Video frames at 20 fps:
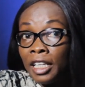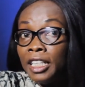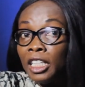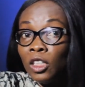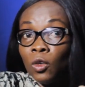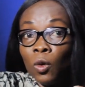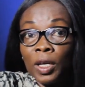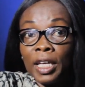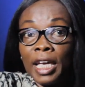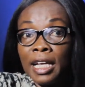
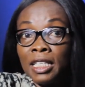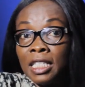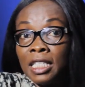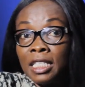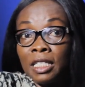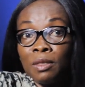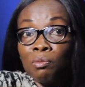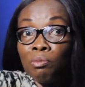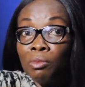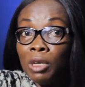They don't get
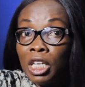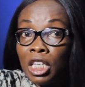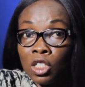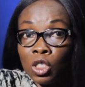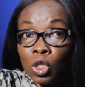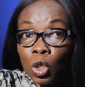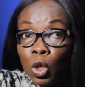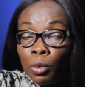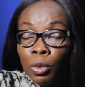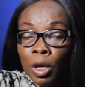it
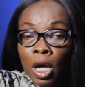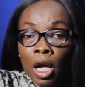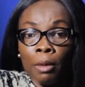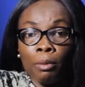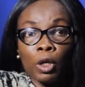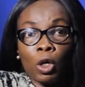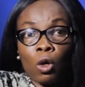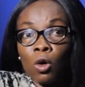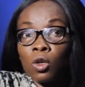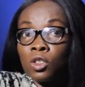mixed up,
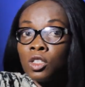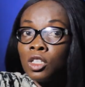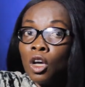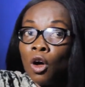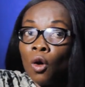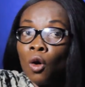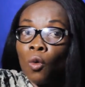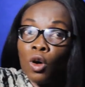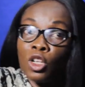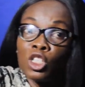because
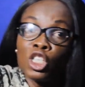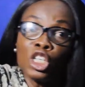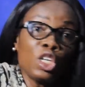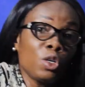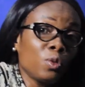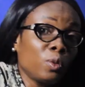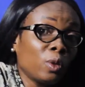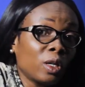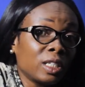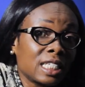one thing
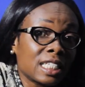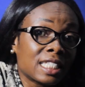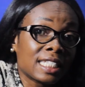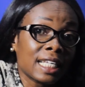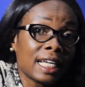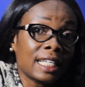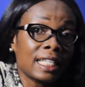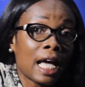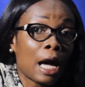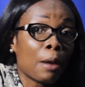you will
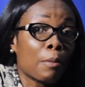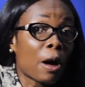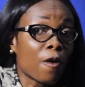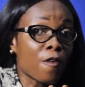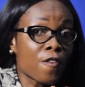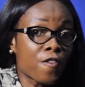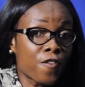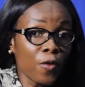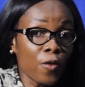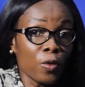understand
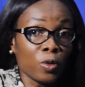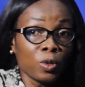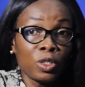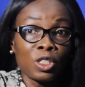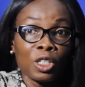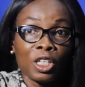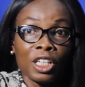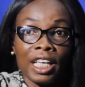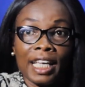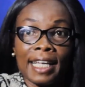about food
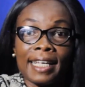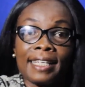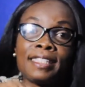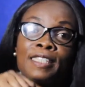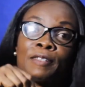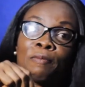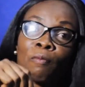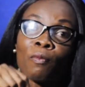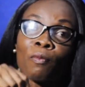is